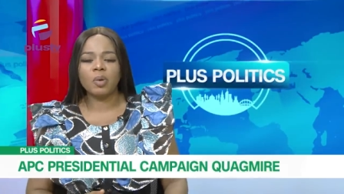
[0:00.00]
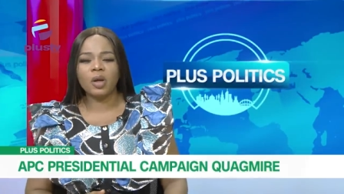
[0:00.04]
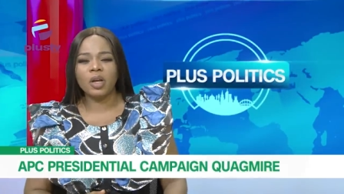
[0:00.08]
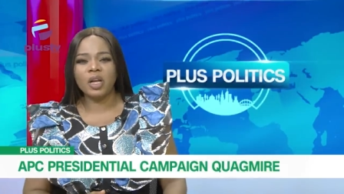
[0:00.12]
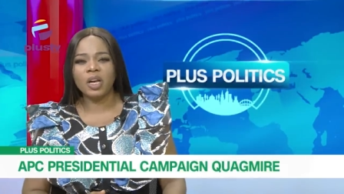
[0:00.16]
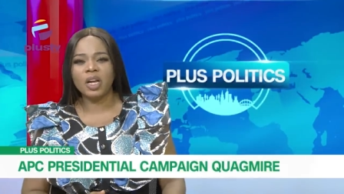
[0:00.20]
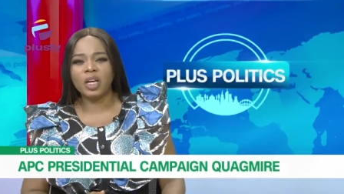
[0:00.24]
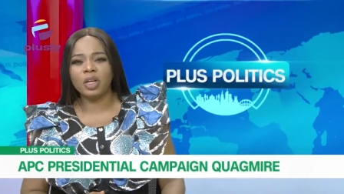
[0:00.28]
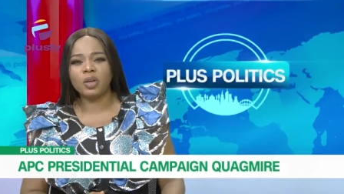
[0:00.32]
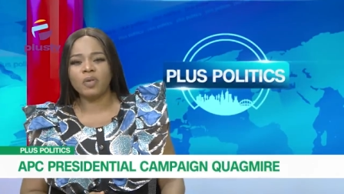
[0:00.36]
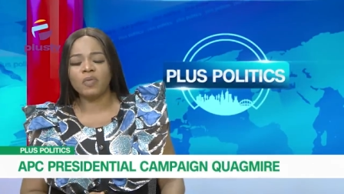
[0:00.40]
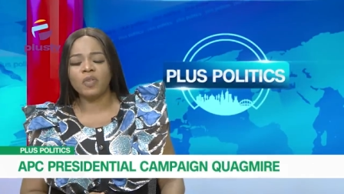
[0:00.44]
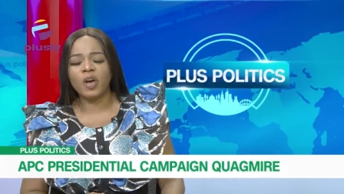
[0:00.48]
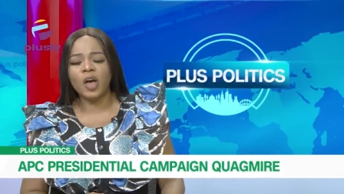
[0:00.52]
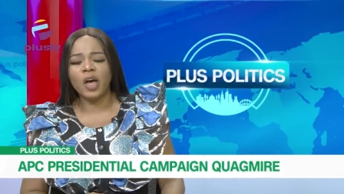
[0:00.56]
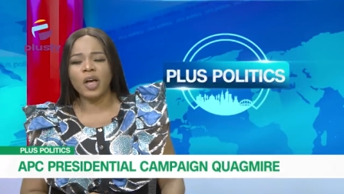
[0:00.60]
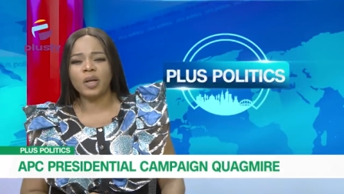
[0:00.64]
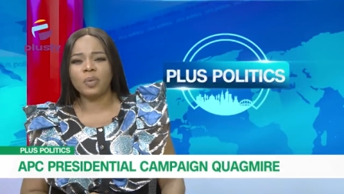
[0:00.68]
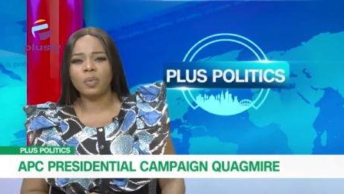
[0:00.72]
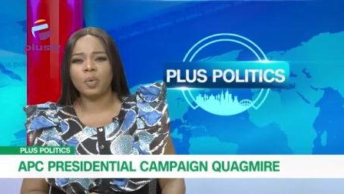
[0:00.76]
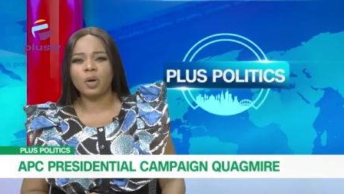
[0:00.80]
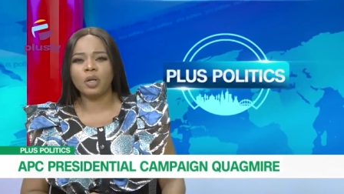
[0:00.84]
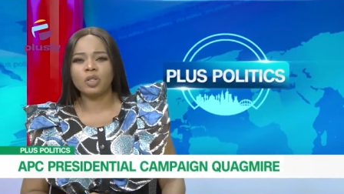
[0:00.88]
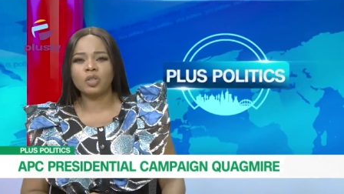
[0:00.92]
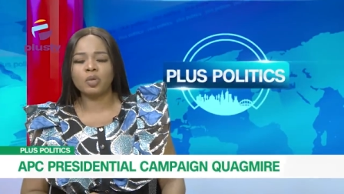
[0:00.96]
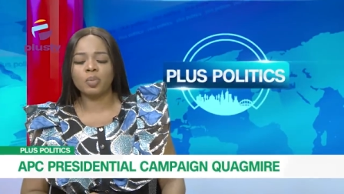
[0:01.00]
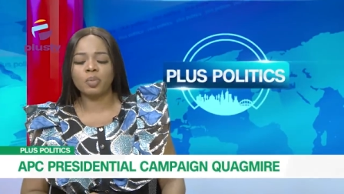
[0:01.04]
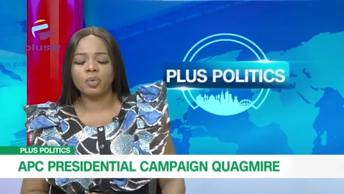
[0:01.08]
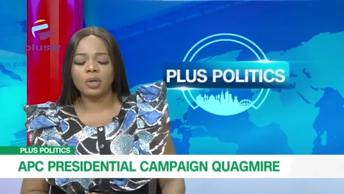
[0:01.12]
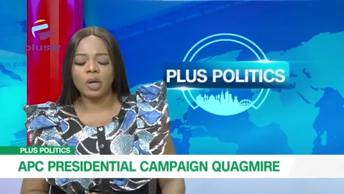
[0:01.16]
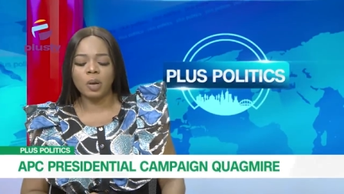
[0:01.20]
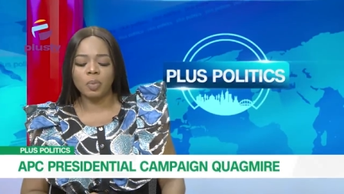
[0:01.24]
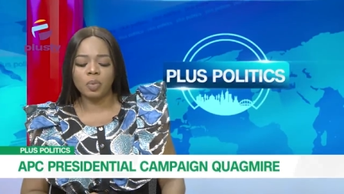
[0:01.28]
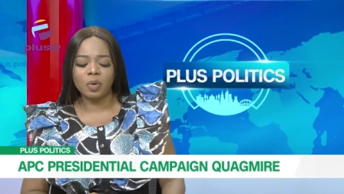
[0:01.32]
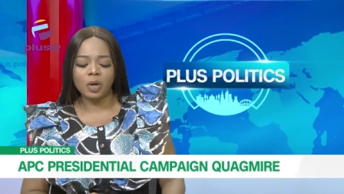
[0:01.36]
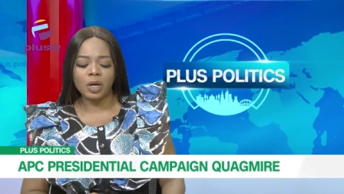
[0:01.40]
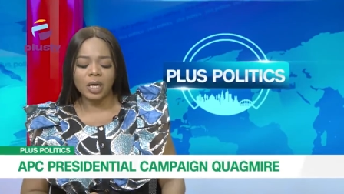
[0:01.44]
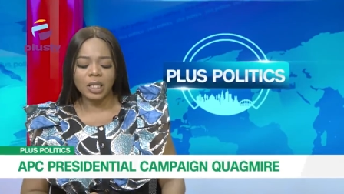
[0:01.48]
Moyele, you've heard what
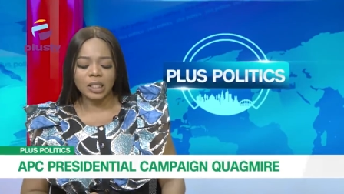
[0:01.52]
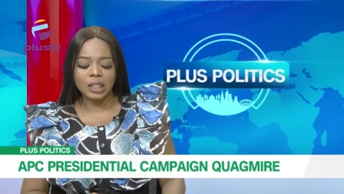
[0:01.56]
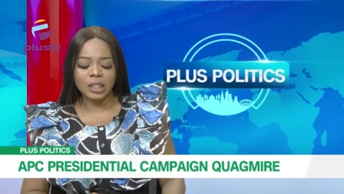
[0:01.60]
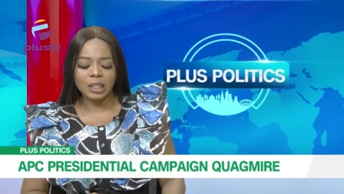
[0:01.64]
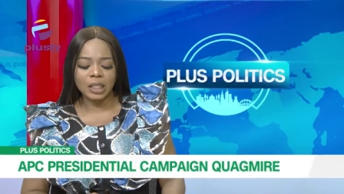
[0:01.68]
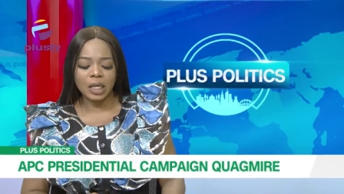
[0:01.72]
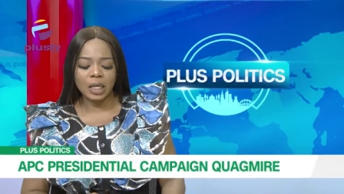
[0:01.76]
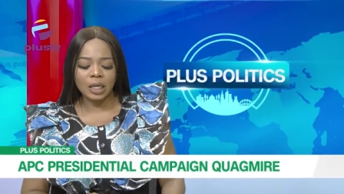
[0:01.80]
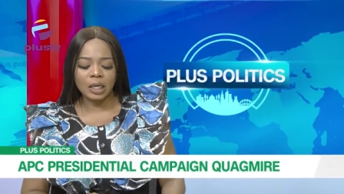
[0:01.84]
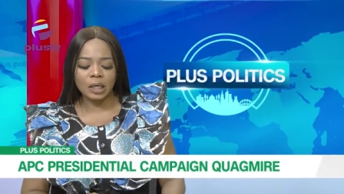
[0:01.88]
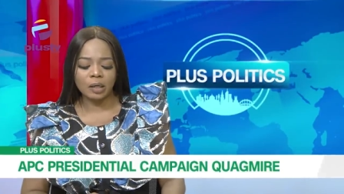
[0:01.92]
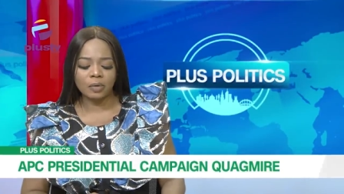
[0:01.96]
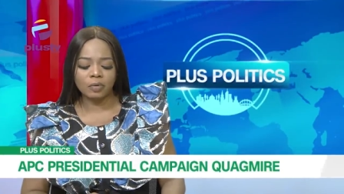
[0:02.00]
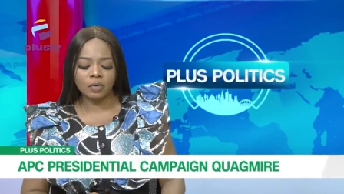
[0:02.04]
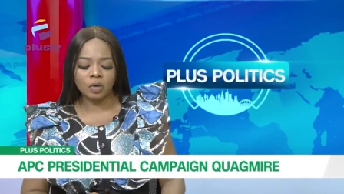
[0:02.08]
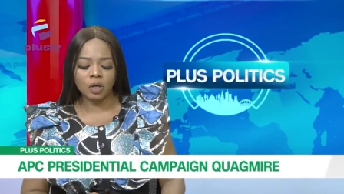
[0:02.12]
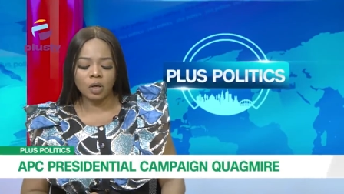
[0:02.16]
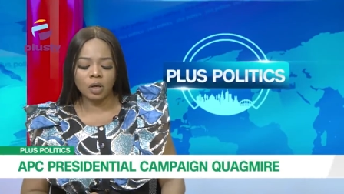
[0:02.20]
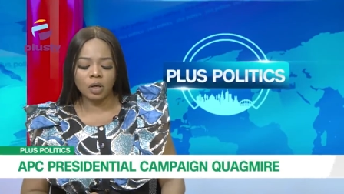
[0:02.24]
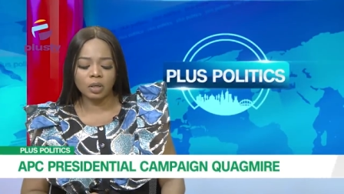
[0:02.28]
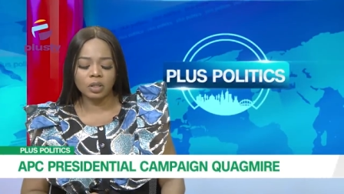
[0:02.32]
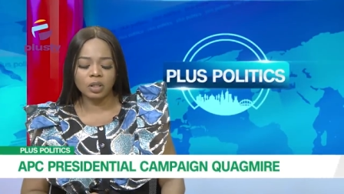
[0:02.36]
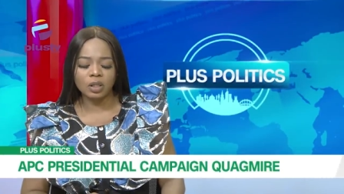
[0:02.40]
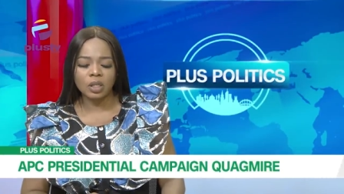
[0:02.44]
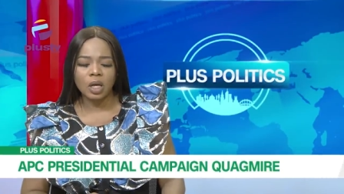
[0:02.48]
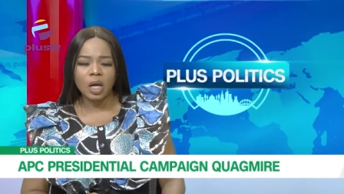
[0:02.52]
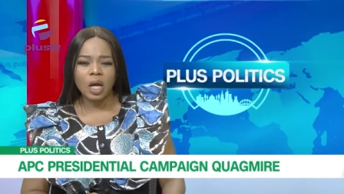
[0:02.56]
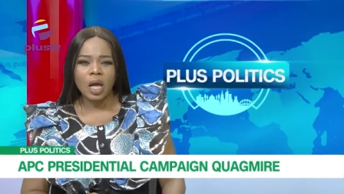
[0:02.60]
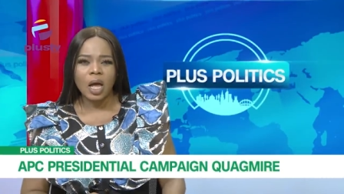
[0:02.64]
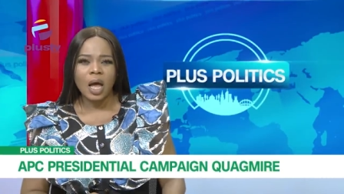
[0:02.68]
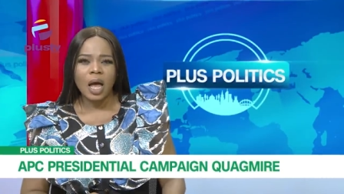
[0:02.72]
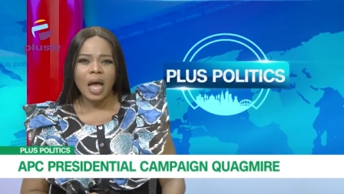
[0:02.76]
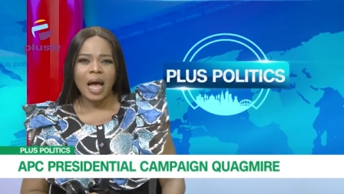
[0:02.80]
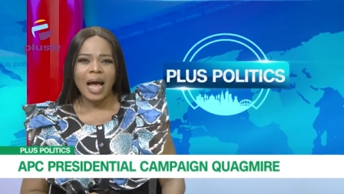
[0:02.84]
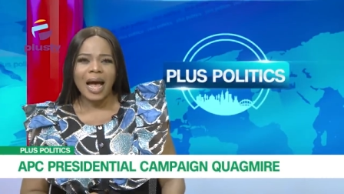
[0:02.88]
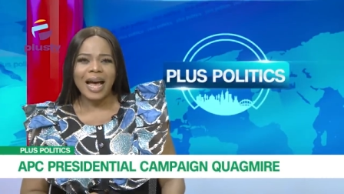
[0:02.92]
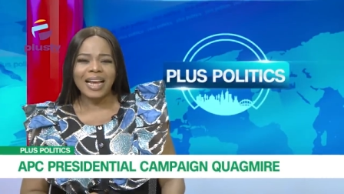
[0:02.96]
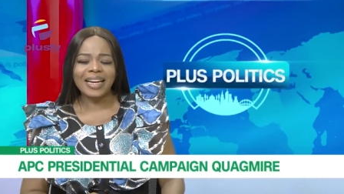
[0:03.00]
Opunabor has said, and of course,
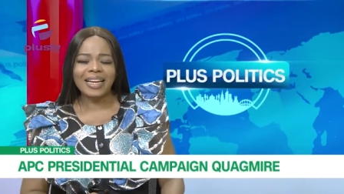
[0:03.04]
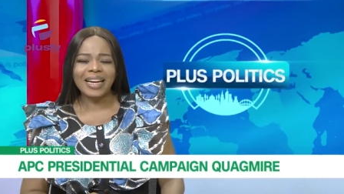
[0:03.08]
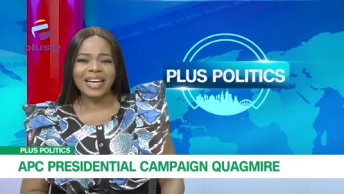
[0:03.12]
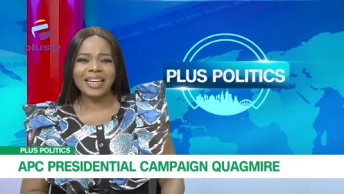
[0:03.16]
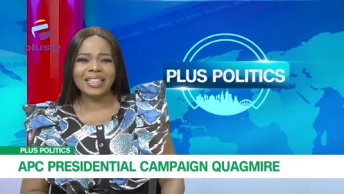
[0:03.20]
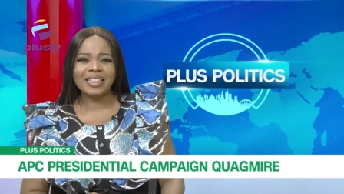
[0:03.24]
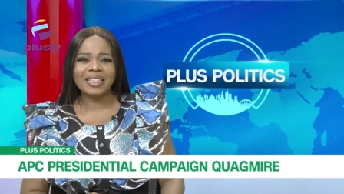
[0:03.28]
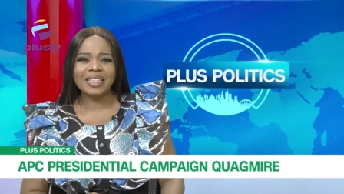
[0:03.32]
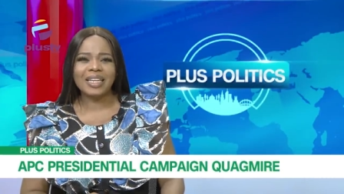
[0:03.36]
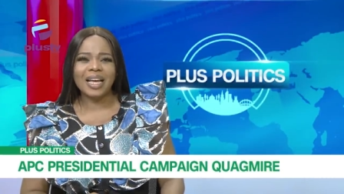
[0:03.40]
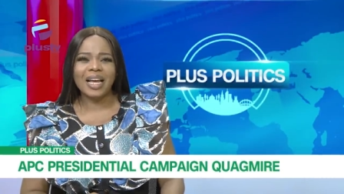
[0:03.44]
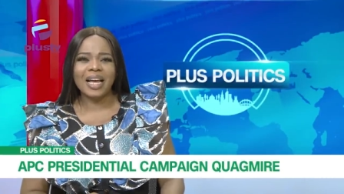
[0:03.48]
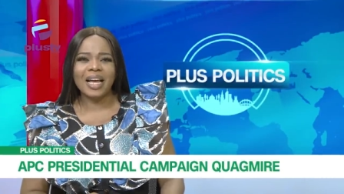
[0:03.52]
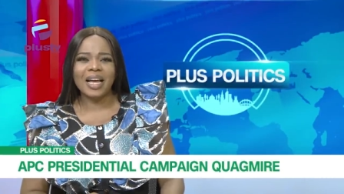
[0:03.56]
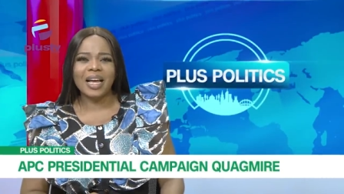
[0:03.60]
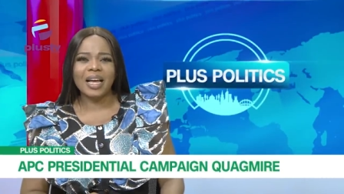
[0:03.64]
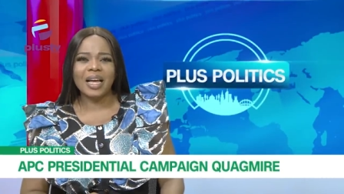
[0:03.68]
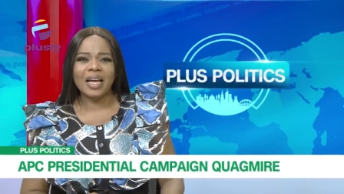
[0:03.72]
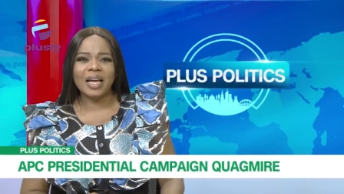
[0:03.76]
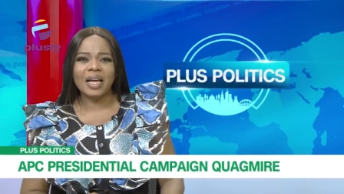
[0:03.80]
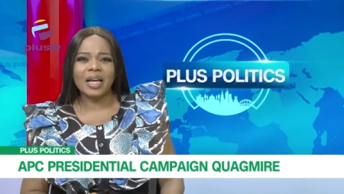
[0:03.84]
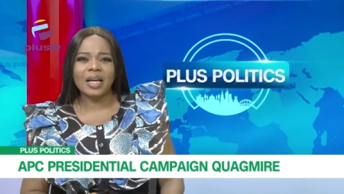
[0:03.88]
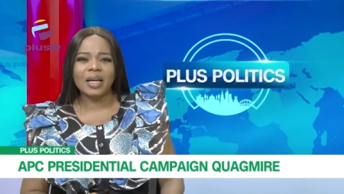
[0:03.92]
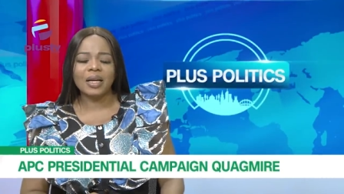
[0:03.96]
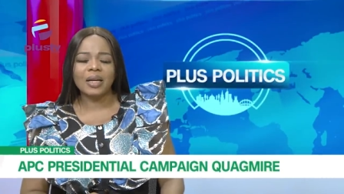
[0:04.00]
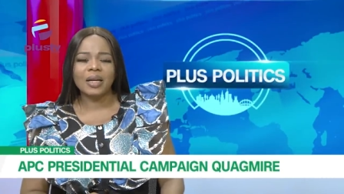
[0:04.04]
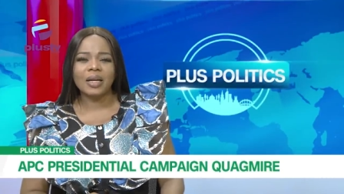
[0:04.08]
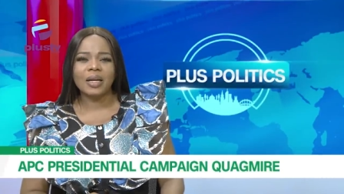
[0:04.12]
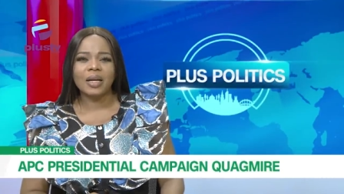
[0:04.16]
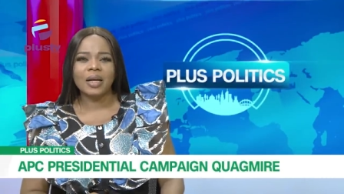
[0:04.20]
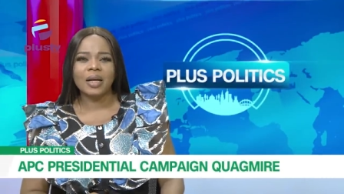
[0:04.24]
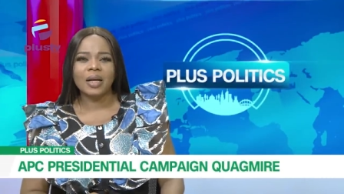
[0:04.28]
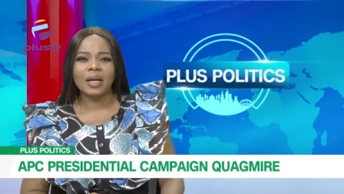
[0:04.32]
I'd yes, like, I'm, I'm, I heard